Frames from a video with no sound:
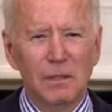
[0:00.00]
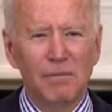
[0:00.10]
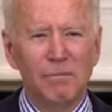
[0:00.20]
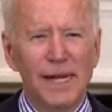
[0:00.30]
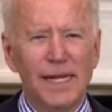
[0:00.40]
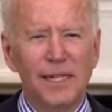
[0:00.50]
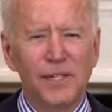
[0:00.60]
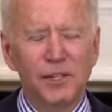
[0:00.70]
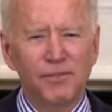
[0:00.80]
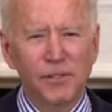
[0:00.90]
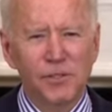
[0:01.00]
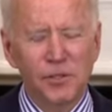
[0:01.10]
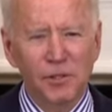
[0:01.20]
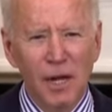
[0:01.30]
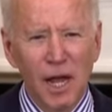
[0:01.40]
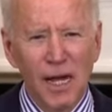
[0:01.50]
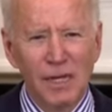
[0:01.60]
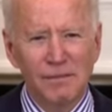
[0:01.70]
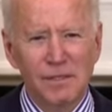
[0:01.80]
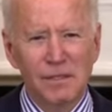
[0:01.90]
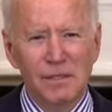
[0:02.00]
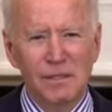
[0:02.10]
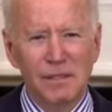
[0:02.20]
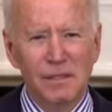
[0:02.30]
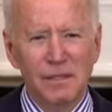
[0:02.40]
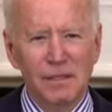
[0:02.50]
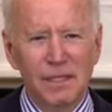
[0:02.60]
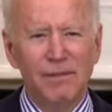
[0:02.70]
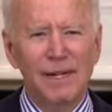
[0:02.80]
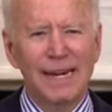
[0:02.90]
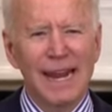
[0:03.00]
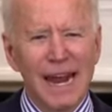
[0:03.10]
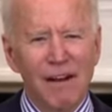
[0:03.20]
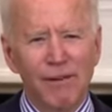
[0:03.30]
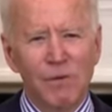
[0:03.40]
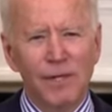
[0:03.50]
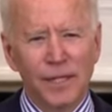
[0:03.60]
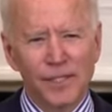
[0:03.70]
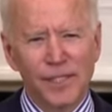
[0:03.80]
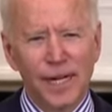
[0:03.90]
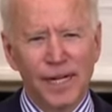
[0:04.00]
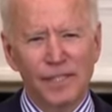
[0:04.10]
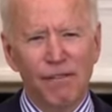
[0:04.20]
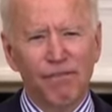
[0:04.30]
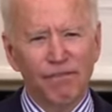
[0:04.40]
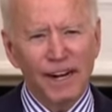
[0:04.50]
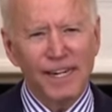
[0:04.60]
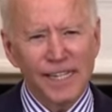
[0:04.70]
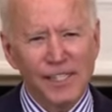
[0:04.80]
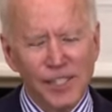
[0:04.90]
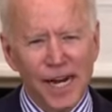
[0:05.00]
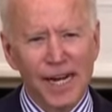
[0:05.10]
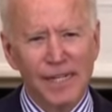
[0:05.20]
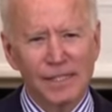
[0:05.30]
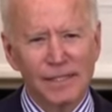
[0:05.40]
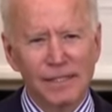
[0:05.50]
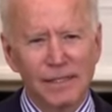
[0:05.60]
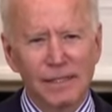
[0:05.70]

of making a difference in their lives, giving everyone a chance, a fighting chance,